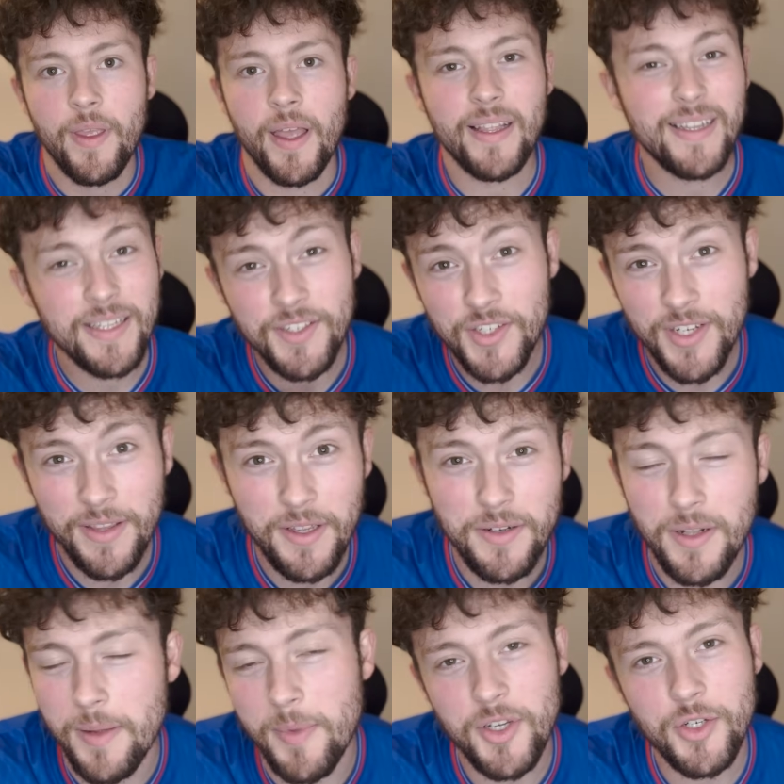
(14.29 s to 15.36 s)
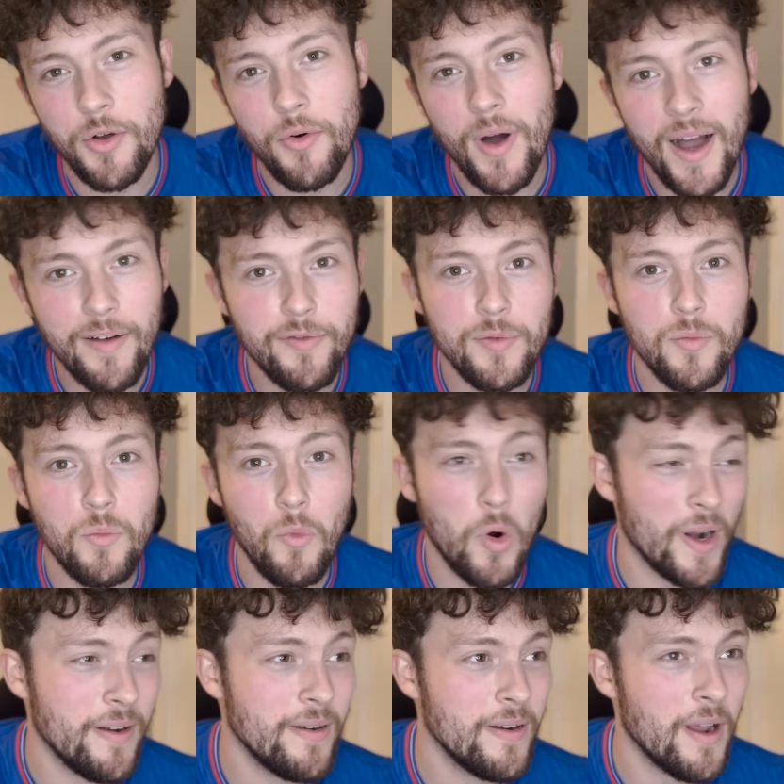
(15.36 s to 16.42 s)
And considering Limassol haven't
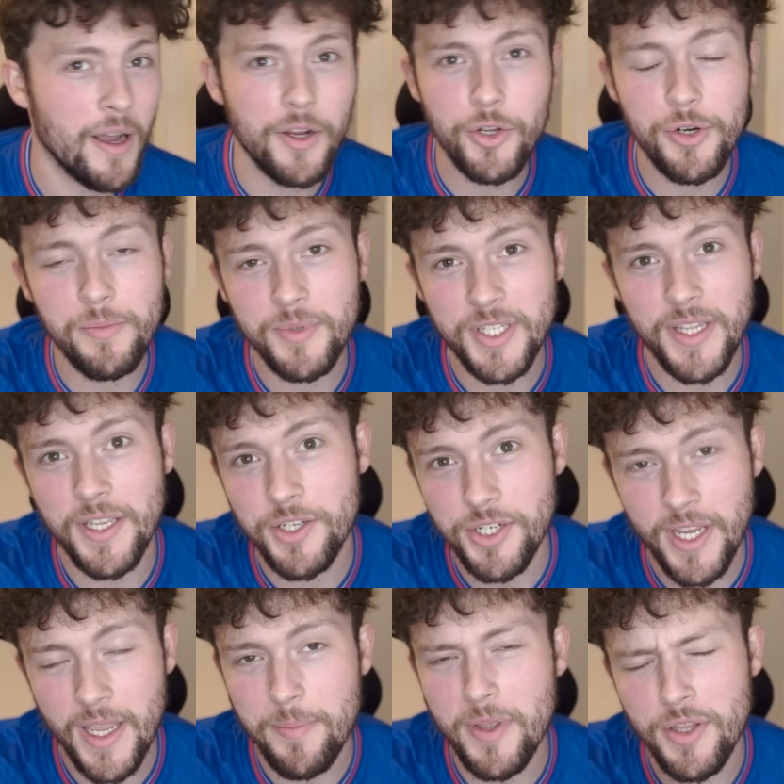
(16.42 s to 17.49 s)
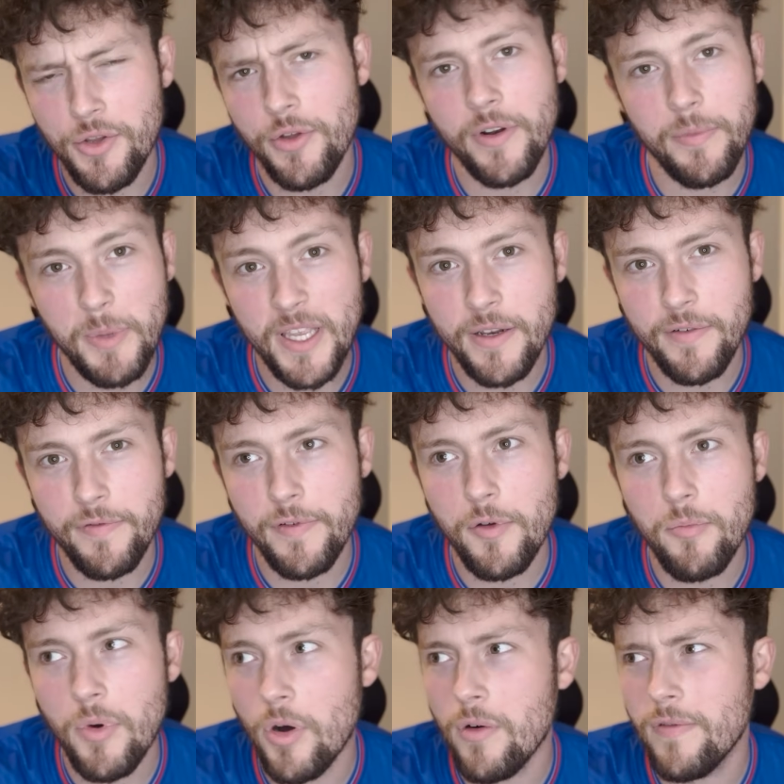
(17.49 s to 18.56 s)
won a group stage game in European
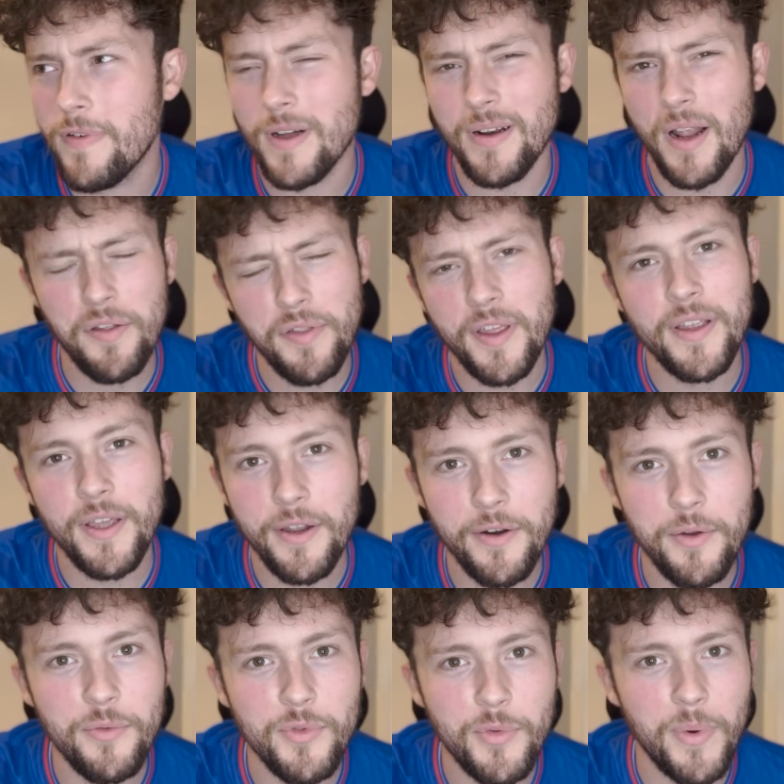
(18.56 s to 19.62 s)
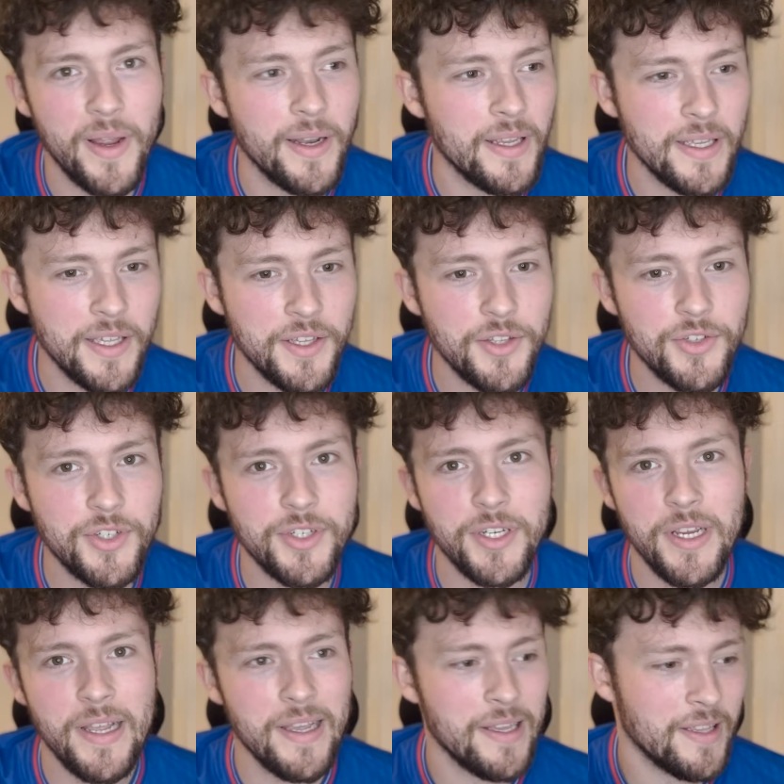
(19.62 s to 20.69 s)
football for I think around 20 years,
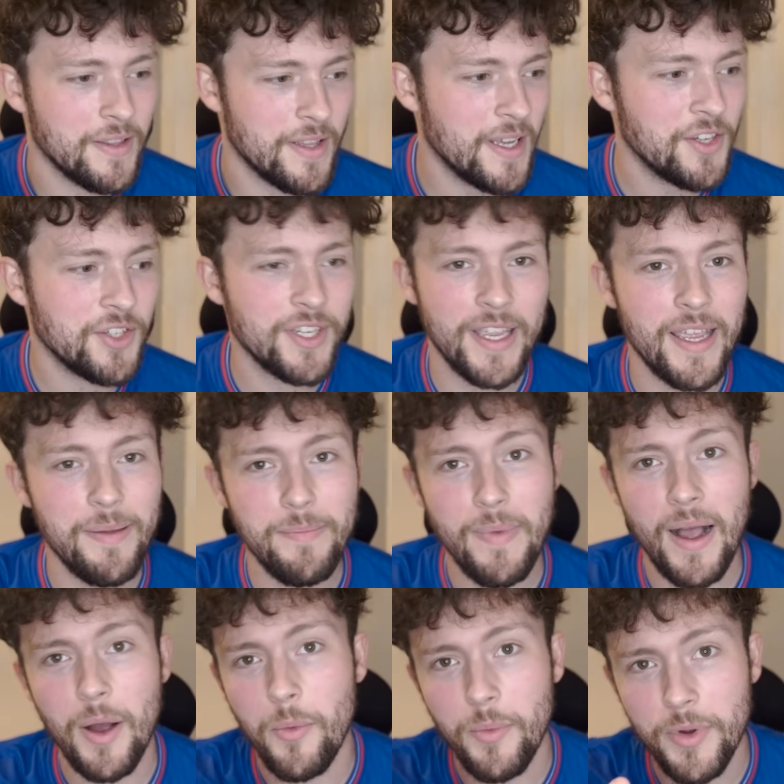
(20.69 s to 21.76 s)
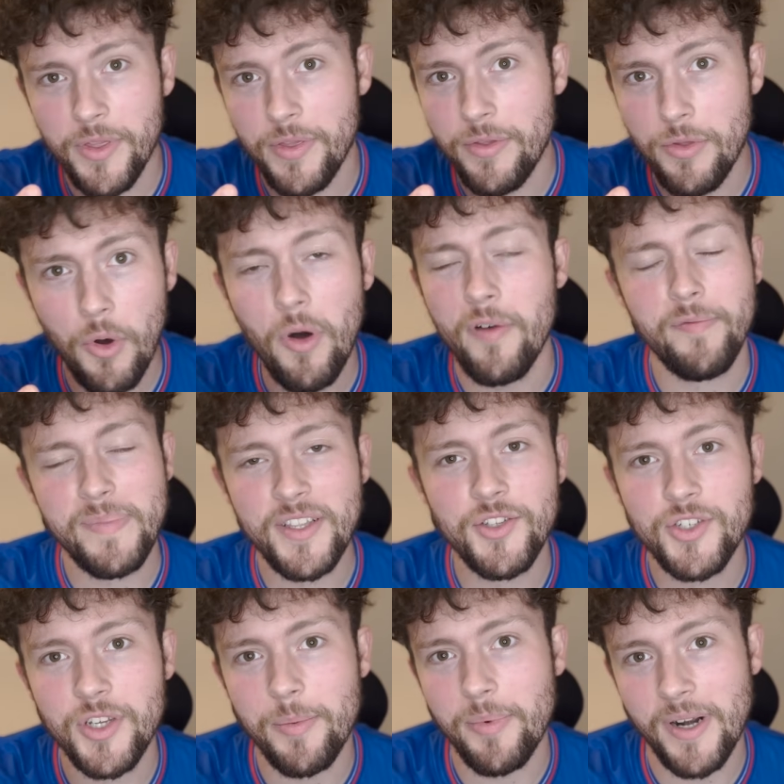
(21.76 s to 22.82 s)
this game I would not have been
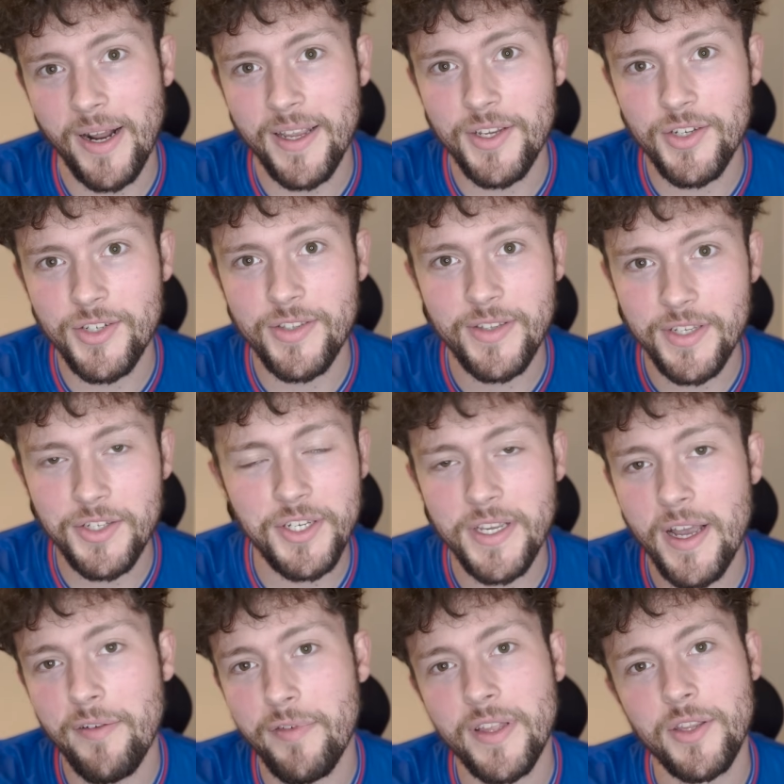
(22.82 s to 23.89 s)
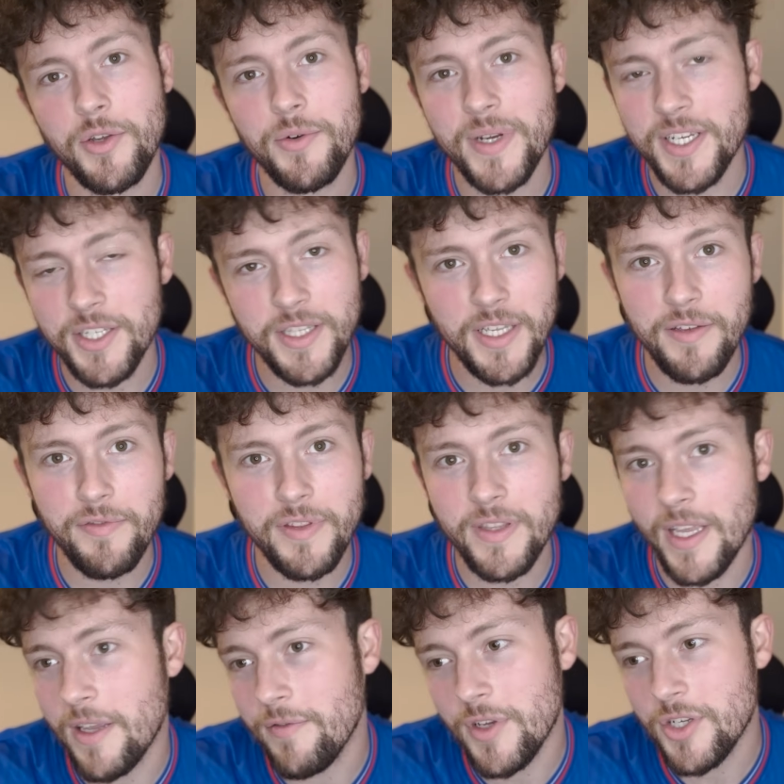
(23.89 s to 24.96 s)
surprised to see a video of Stephen
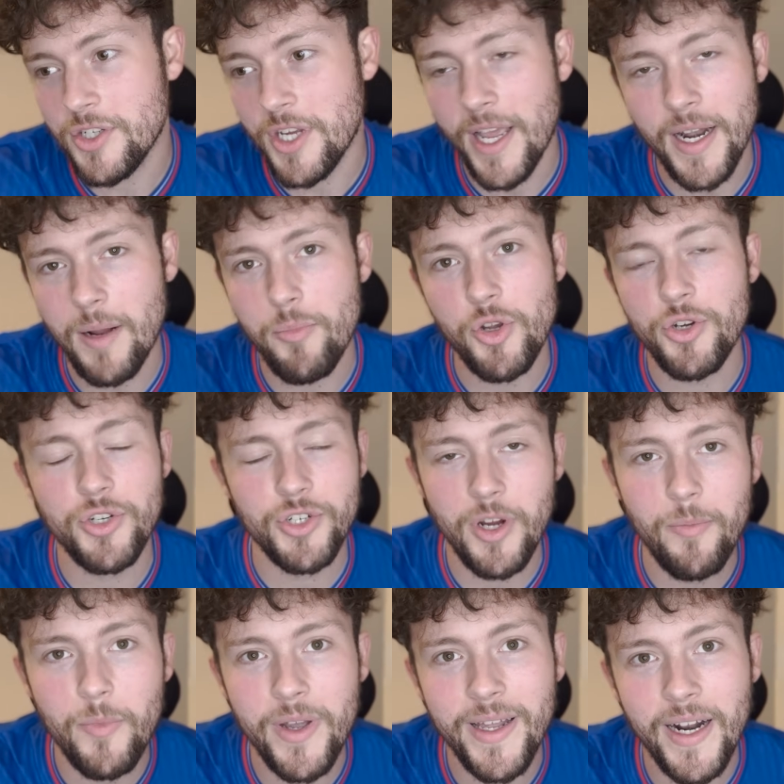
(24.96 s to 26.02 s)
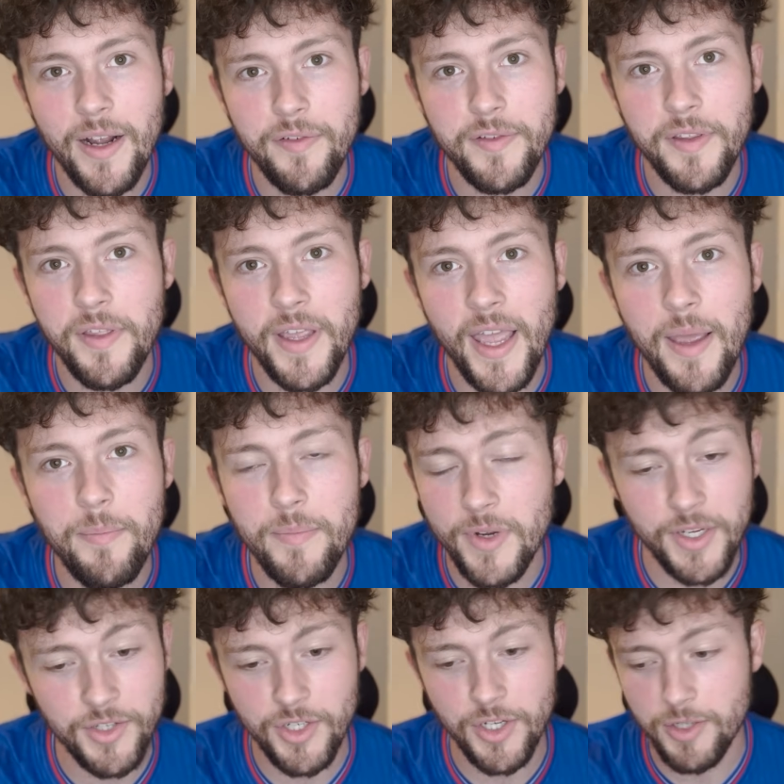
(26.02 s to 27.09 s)
Davis in a bush somewhere after the game,
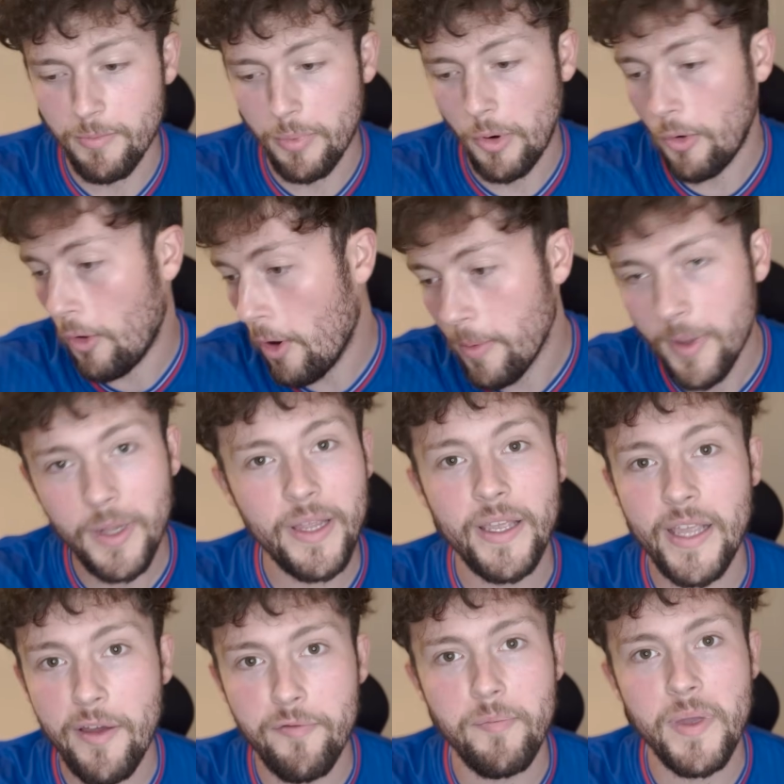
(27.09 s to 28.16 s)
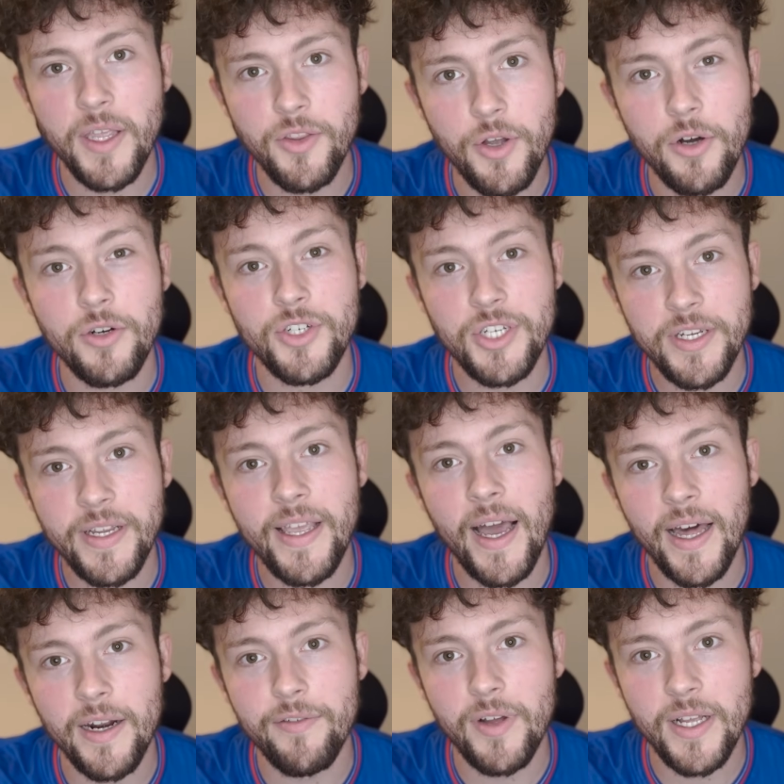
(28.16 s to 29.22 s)
because it's properly giving me dogs and
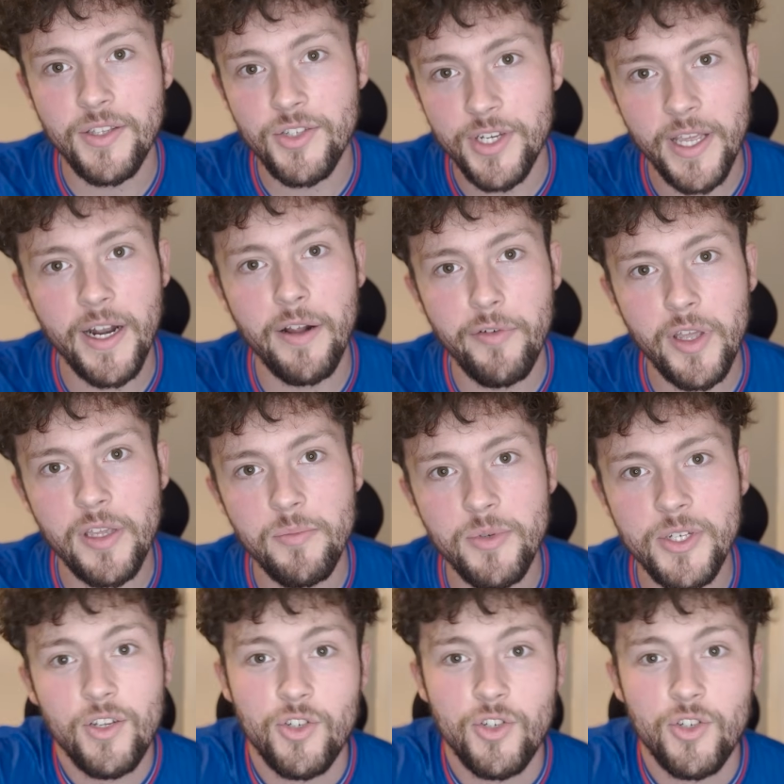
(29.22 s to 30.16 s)
caravans kind of vibes.